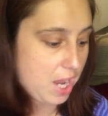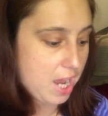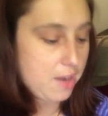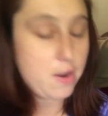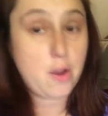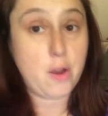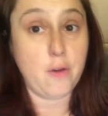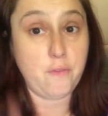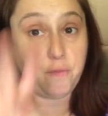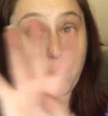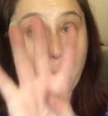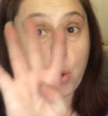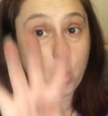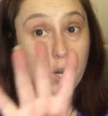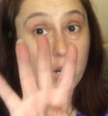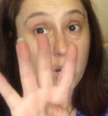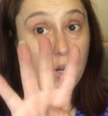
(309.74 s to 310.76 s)
got
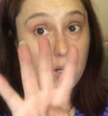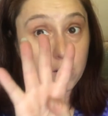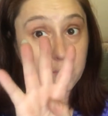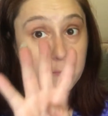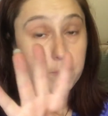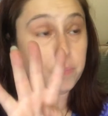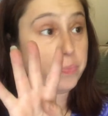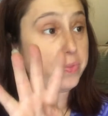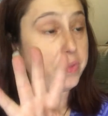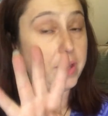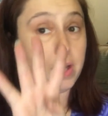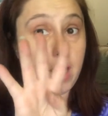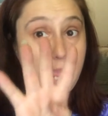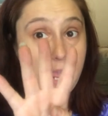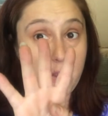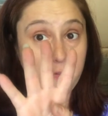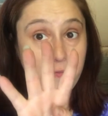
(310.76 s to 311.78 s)
four
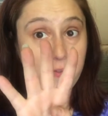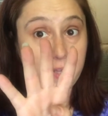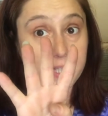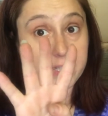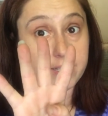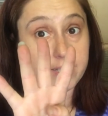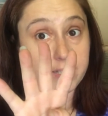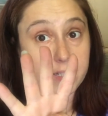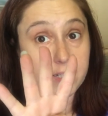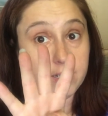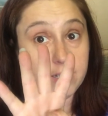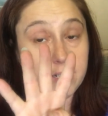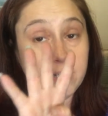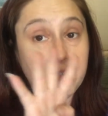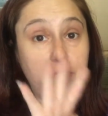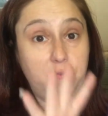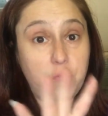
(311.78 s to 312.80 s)
outfits,
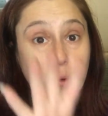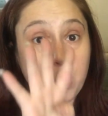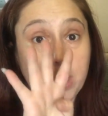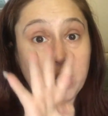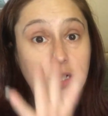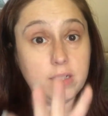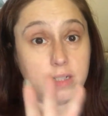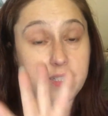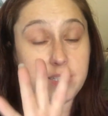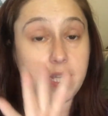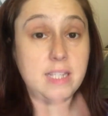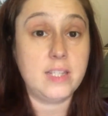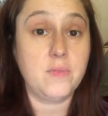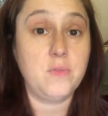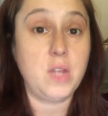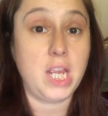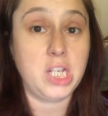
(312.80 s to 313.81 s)
four
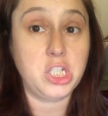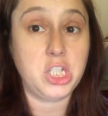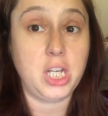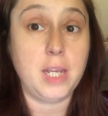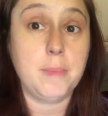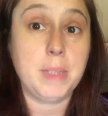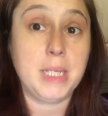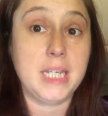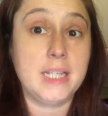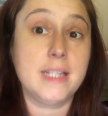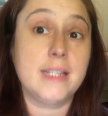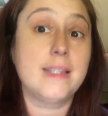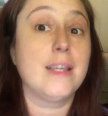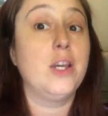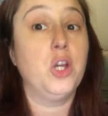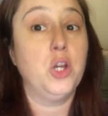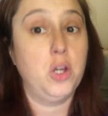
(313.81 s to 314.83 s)
sets of night
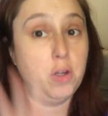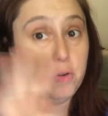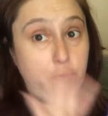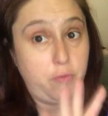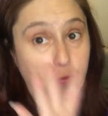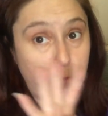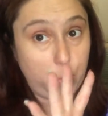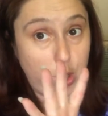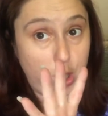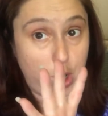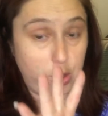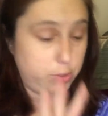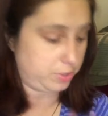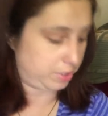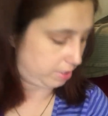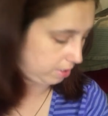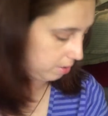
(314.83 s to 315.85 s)
jammies for four
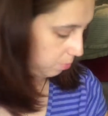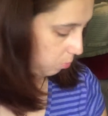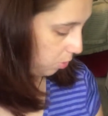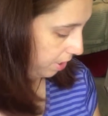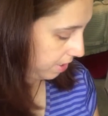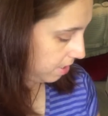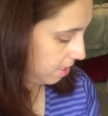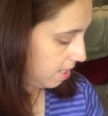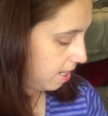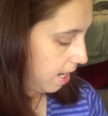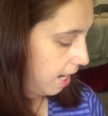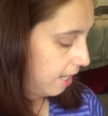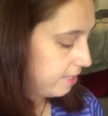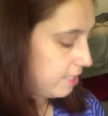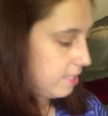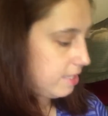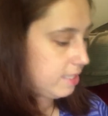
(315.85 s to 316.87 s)
dollars at this point.
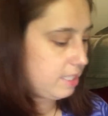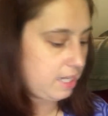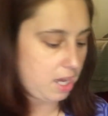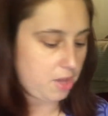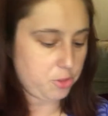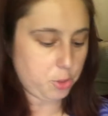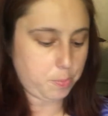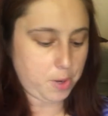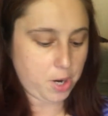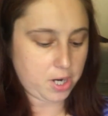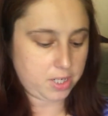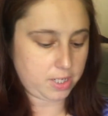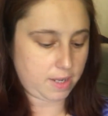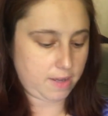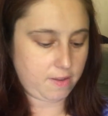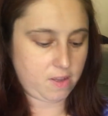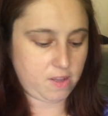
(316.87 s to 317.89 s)
And then the other
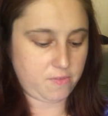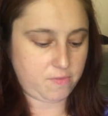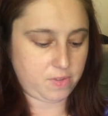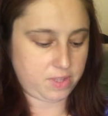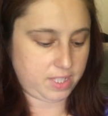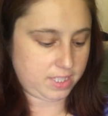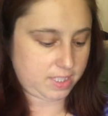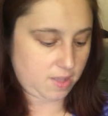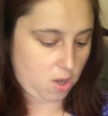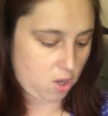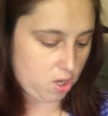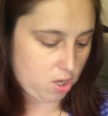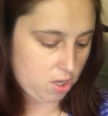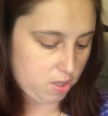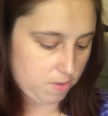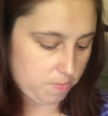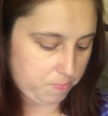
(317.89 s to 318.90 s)
part of this
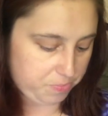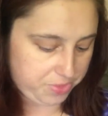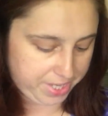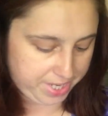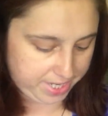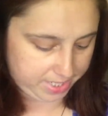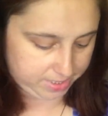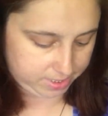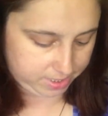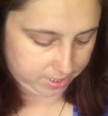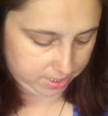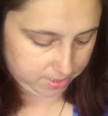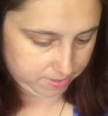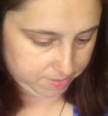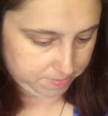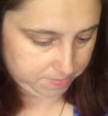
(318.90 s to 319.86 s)
haul that